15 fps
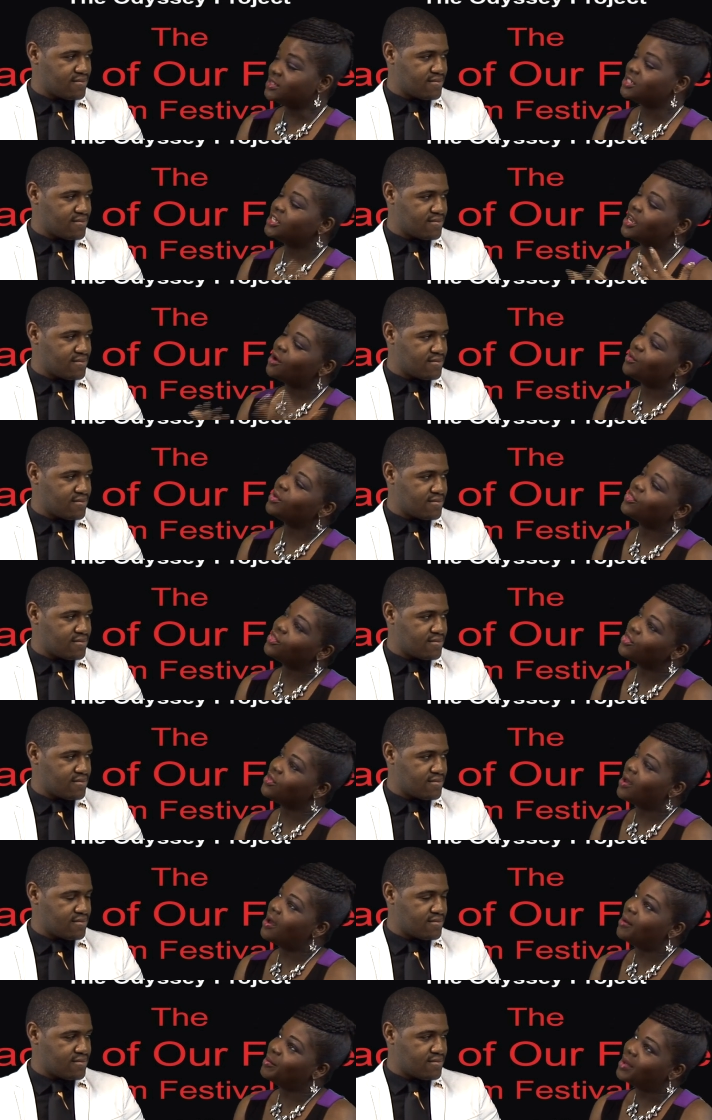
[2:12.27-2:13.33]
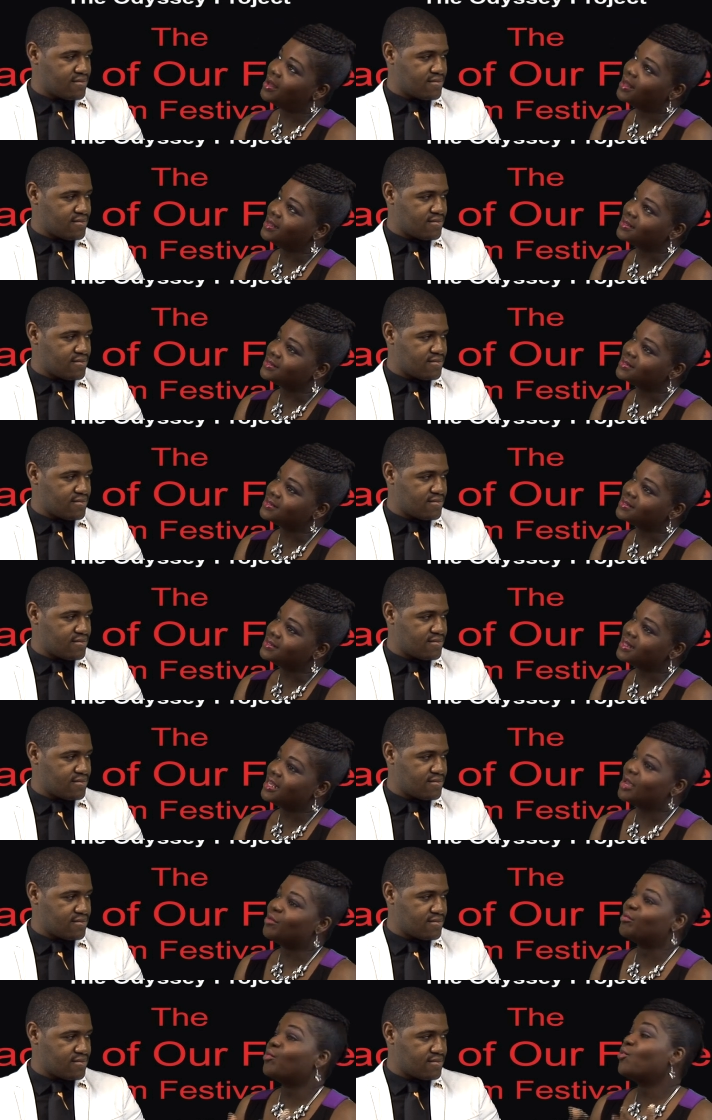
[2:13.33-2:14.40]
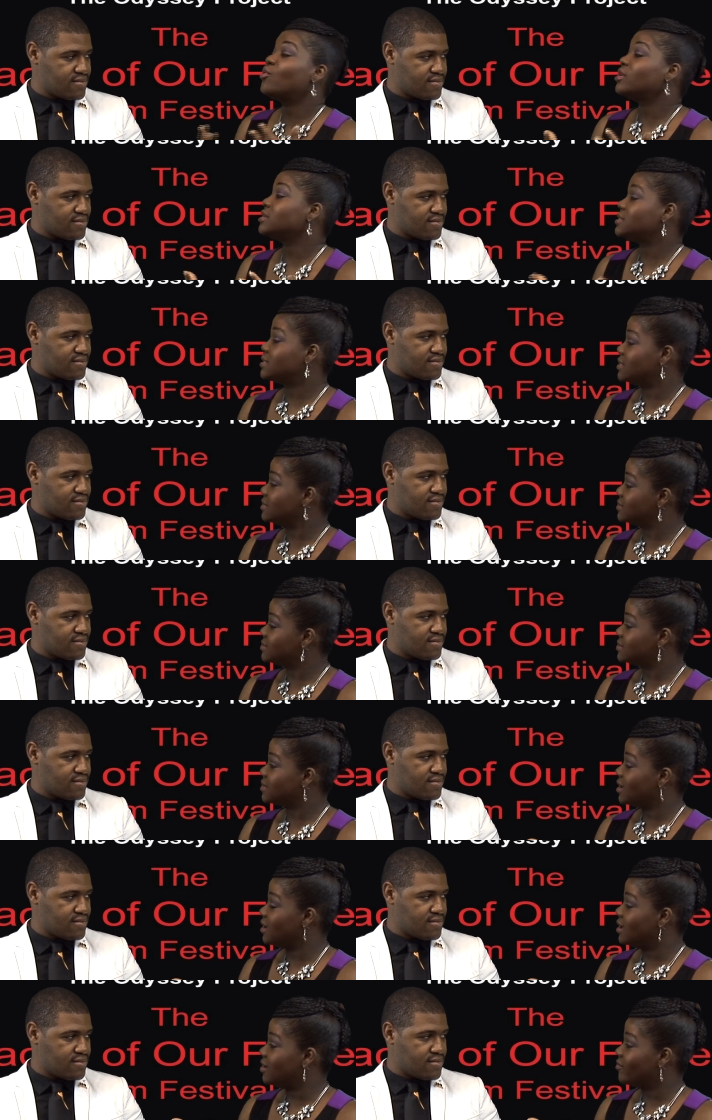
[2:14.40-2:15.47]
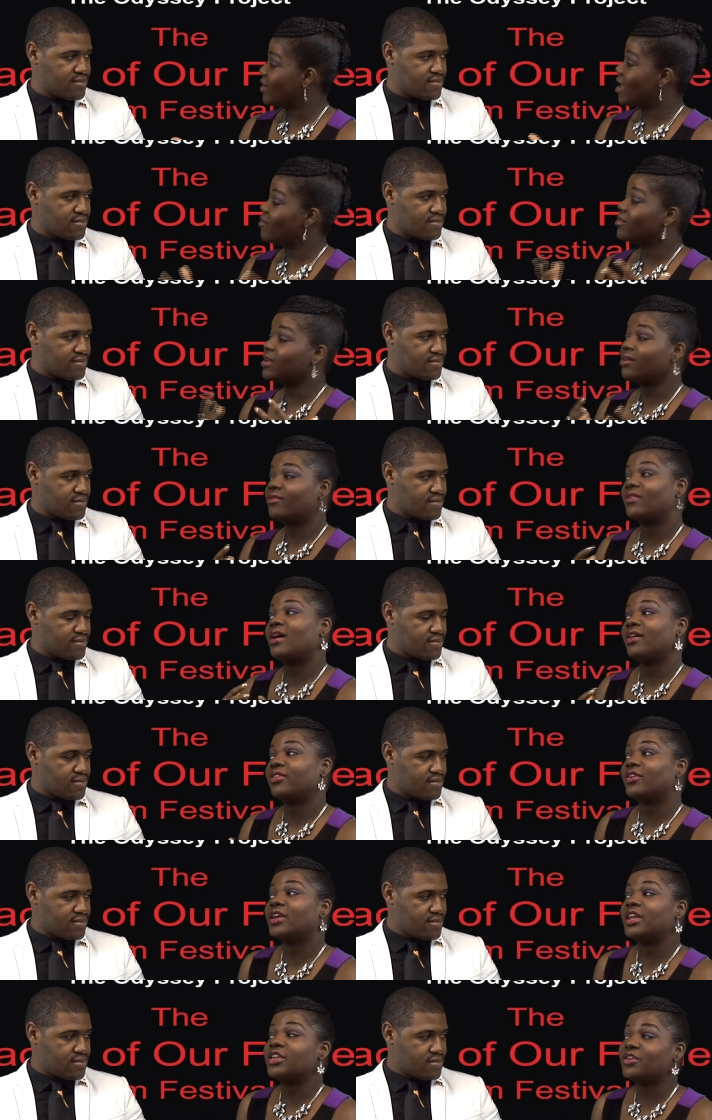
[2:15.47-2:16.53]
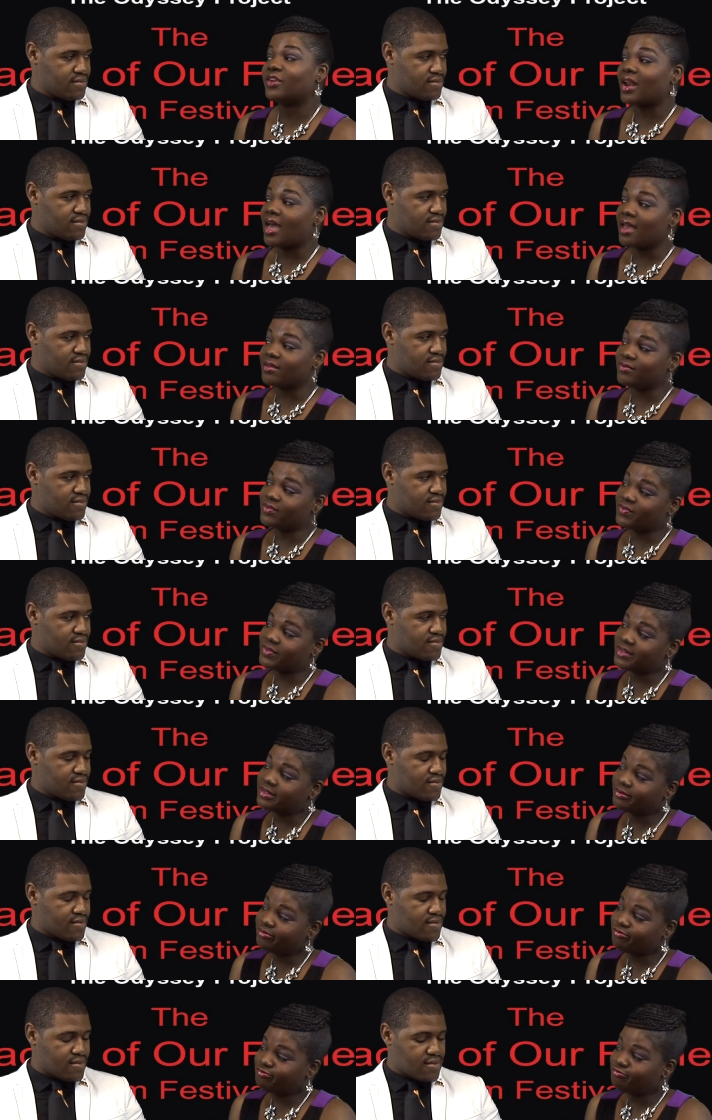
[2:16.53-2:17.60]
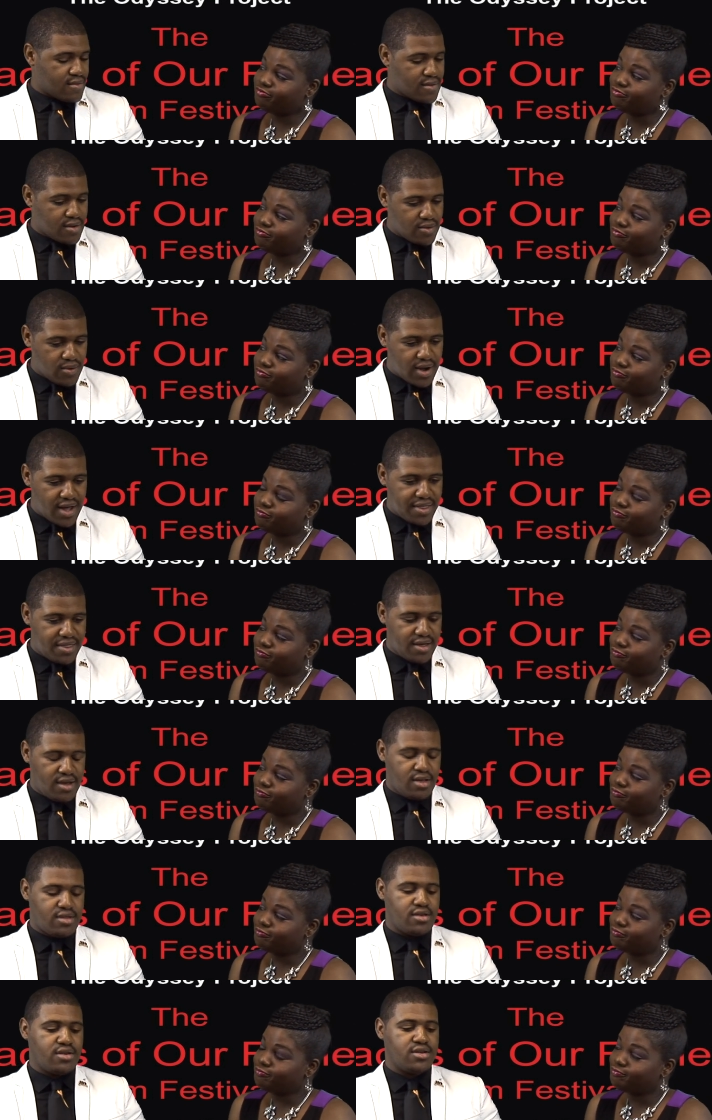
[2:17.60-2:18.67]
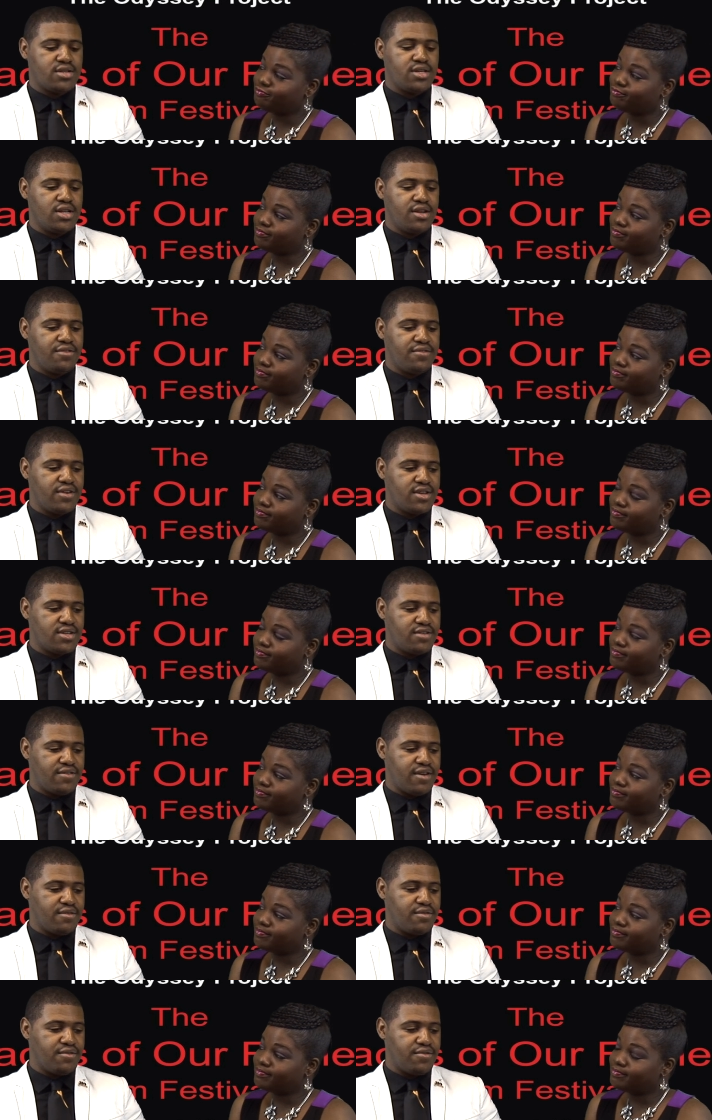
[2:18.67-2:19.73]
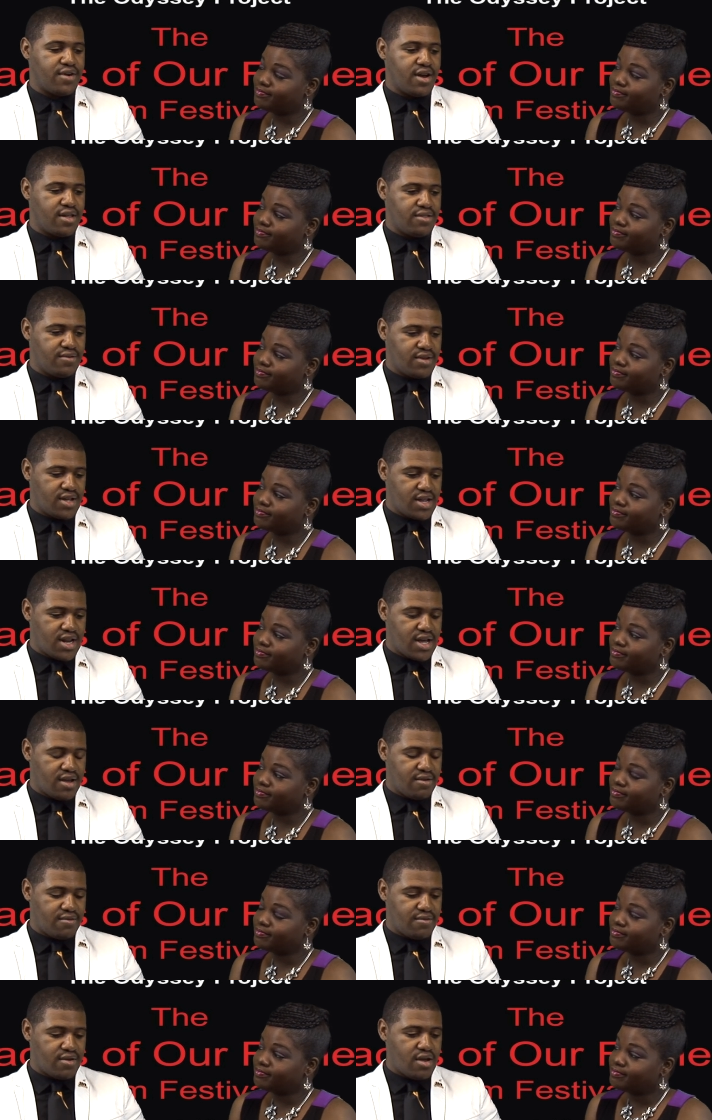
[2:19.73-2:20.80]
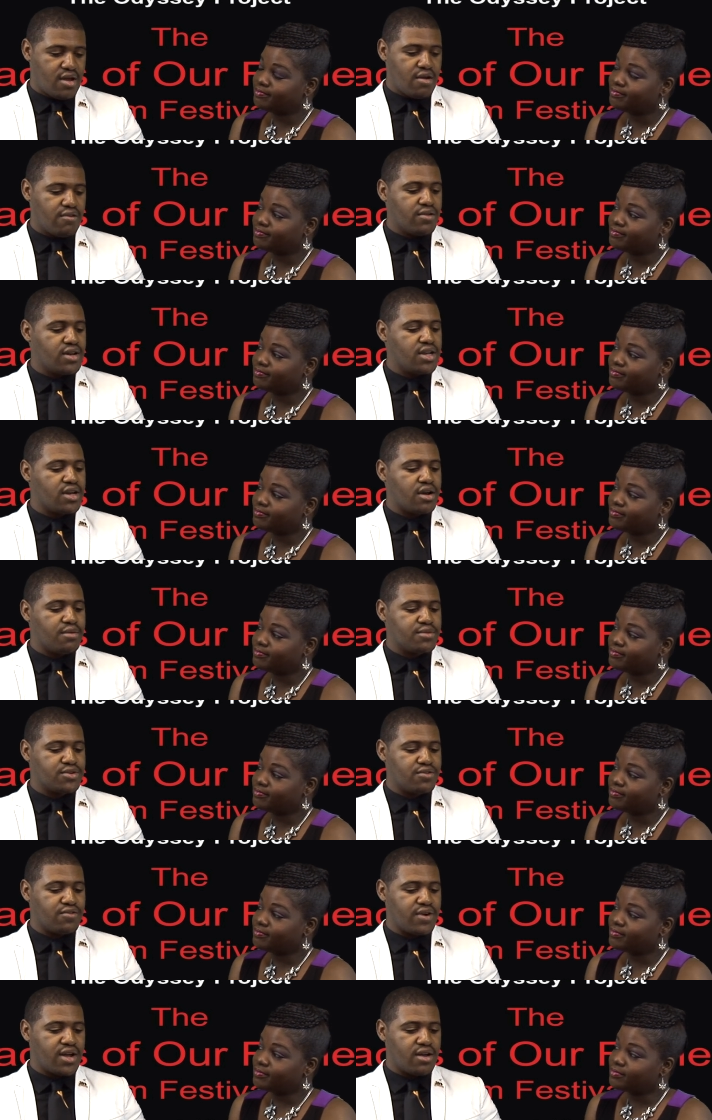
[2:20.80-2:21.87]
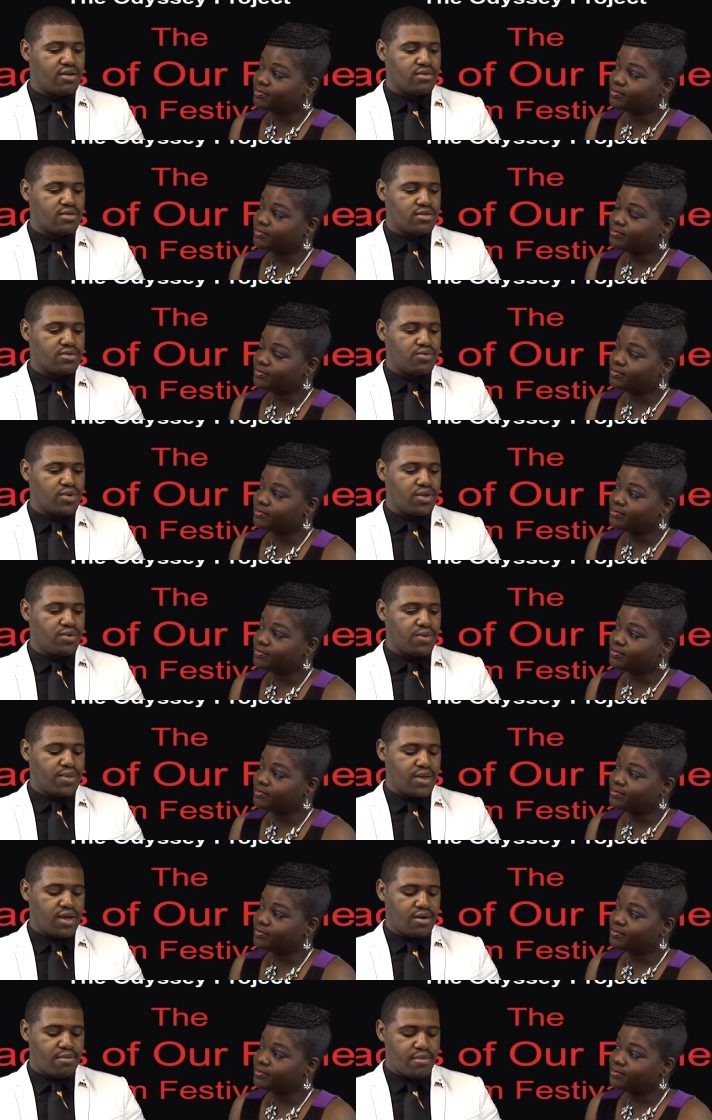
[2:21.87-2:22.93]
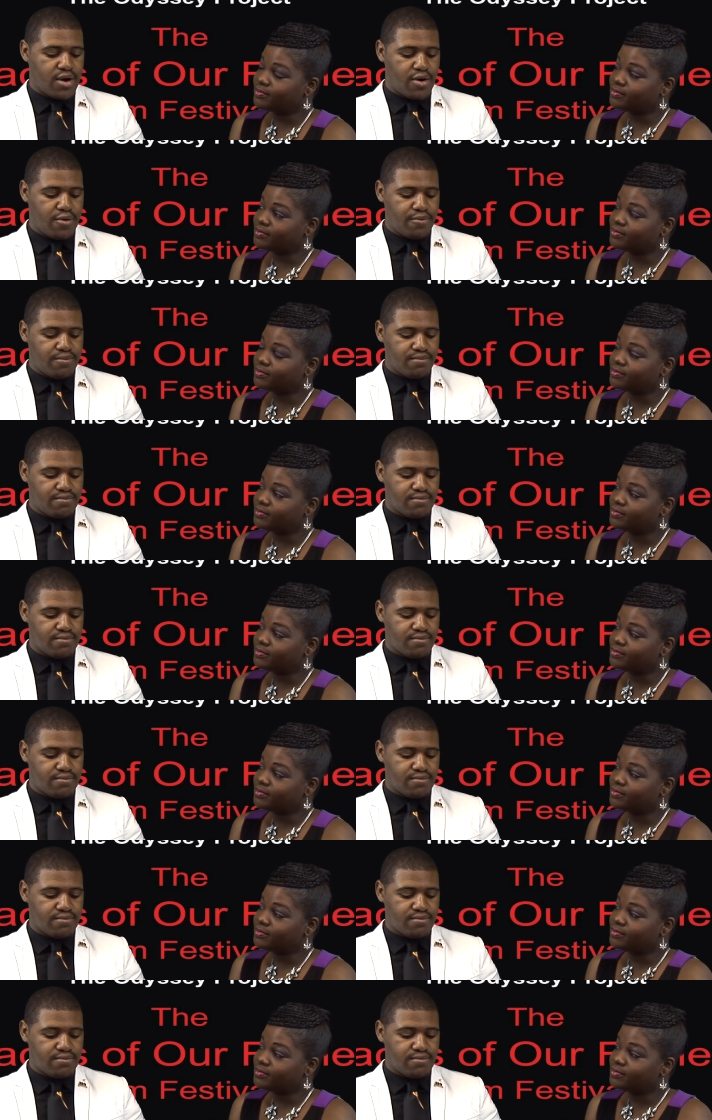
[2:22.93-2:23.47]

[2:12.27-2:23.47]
Speaker 1: share with um, us the importance of having a father in your life.
Speaker 2: Well, I think the significance of having a father in your life really comes around when you think about